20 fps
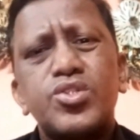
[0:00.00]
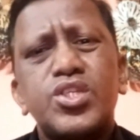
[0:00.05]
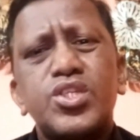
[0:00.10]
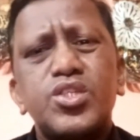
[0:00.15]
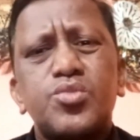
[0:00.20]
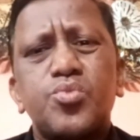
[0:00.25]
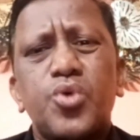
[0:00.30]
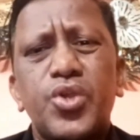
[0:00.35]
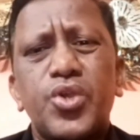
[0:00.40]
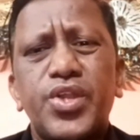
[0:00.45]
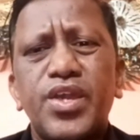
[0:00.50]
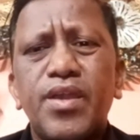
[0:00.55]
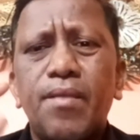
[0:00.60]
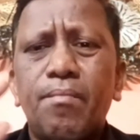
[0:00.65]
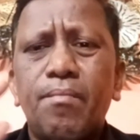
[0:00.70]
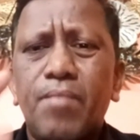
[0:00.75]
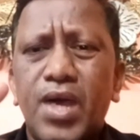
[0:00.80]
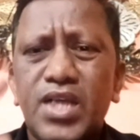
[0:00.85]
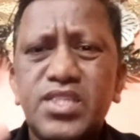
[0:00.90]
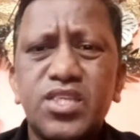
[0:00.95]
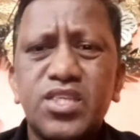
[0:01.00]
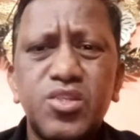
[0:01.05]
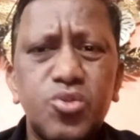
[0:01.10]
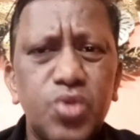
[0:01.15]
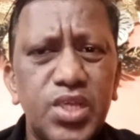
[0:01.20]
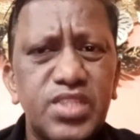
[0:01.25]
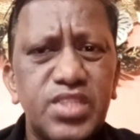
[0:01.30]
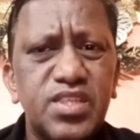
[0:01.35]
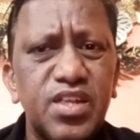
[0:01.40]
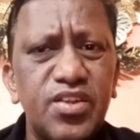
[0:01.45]
is what? Mass
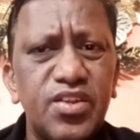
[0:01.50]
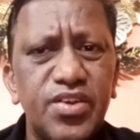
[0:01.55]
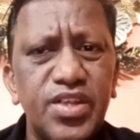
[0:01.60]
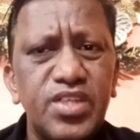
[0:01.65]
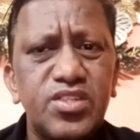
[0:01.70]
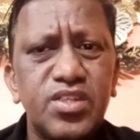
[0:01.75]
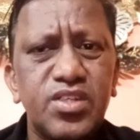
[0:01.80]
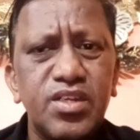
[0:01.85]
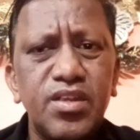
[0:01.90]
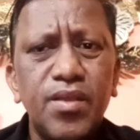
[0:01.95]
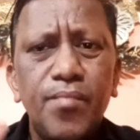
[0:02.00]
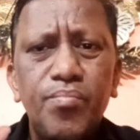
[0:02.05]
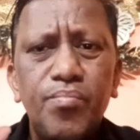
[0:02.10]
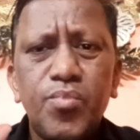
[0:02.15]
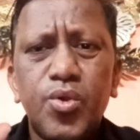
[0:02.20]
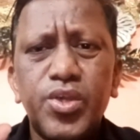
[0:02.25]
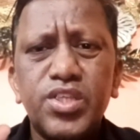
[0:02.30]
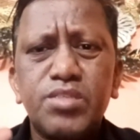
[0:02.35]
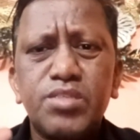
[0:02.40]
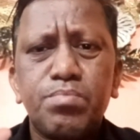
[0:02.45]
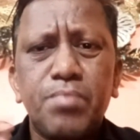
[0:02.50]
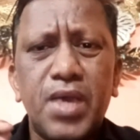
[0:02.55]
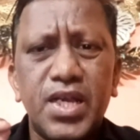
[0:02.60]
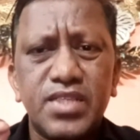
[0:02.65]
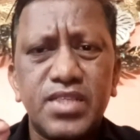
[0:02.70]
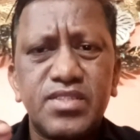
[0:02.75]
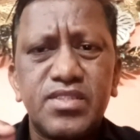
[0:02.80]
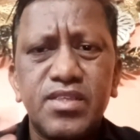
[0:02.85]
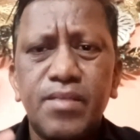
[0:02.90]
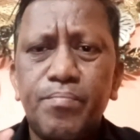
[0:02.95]
into acceleration. What is
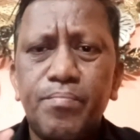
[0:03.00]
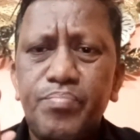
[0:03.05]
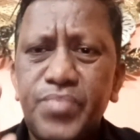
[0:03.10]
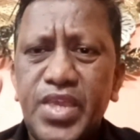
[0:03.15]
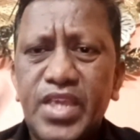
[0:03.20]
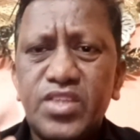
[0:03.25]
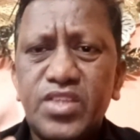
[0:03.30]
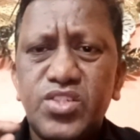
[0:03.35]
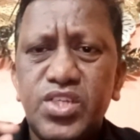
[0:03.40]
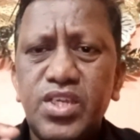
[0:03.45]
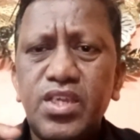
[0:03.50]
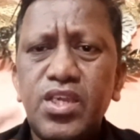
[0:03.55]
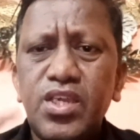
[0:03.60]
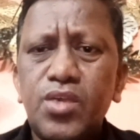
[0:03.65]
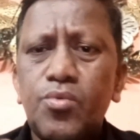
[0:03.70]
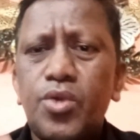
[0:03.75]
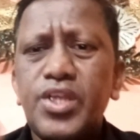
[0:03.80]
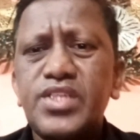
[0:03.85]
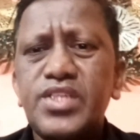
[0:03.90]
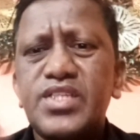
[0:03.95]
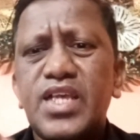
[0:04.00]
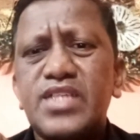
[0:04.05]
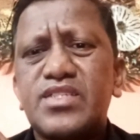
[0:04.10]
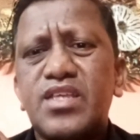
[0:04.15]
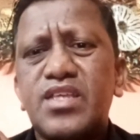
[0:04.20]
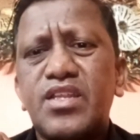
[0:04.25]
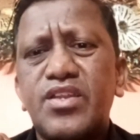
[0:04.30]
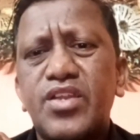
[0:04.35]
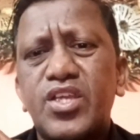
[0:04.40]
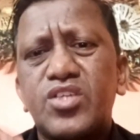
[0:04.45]
mass? Kg. What is
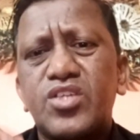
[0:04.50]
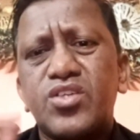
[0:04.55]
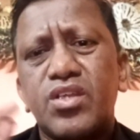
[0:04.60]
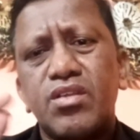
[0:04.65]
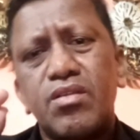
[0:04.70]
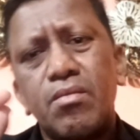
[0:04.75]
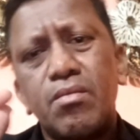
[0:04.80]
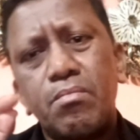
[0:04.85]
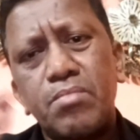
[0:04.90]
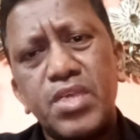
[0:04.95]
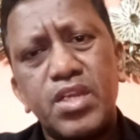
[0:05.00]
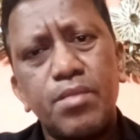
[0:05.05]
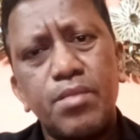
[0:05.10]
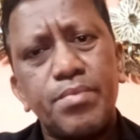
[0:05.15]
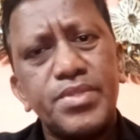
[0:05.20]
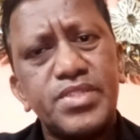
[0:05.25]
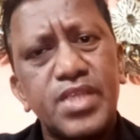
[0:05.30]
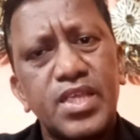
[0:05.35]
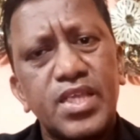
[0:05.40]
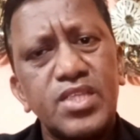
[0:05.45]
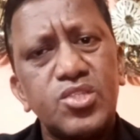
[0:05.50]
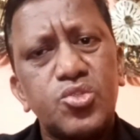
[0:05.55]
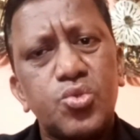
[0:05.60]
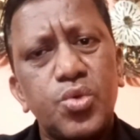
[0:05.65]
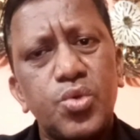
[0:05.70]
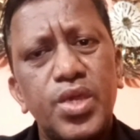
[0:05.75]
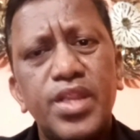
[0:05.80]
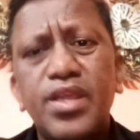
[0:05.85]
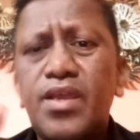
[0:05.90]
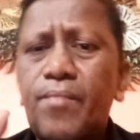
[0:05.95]
acceleration? Meter per second
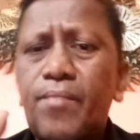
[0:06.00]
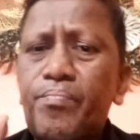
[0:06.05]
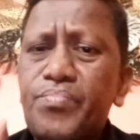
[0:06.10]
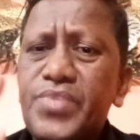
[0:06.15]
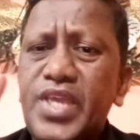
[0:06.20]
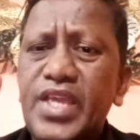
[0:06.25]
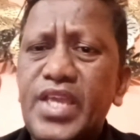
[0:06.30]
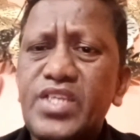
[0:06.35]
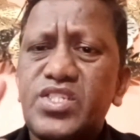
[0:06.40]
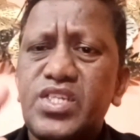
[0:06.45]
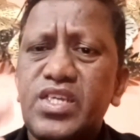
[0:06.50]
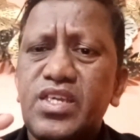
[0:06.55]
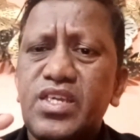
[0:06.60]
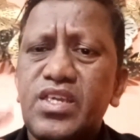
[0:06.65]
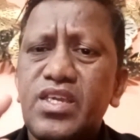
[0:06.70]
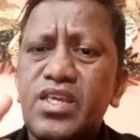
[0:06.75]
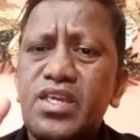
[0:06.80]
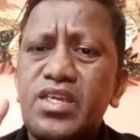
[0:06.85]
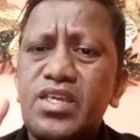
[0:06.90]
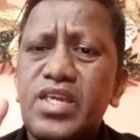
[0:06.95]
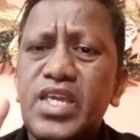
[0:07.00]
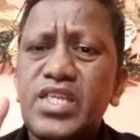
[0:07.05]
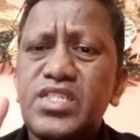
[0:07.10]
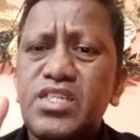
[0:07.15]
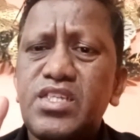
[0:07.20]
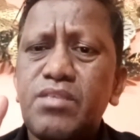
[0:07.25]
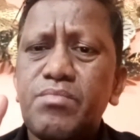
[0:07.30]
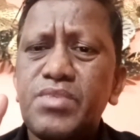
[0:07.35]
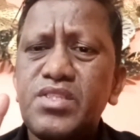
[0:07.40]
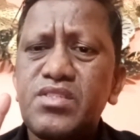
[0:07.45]
square. Kg.
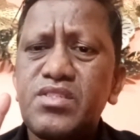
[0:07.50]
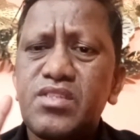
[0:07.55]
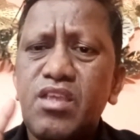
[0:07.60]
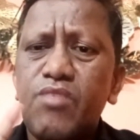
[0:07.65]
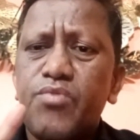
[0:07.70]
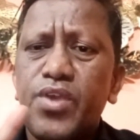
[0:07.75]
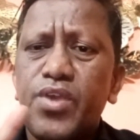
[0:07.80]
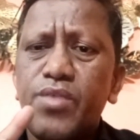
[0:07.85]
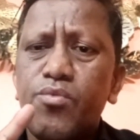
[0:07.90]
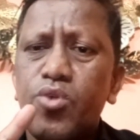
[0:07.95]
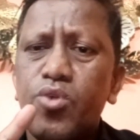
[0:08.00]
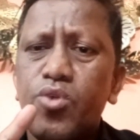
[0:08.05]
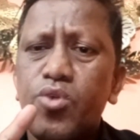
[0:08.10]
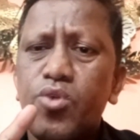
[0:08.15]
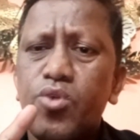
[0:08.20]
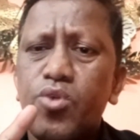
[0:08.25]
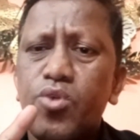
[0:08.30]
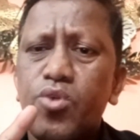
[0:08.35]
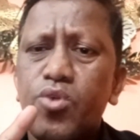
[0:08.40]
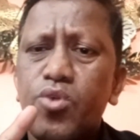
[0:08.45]
Kg means if I want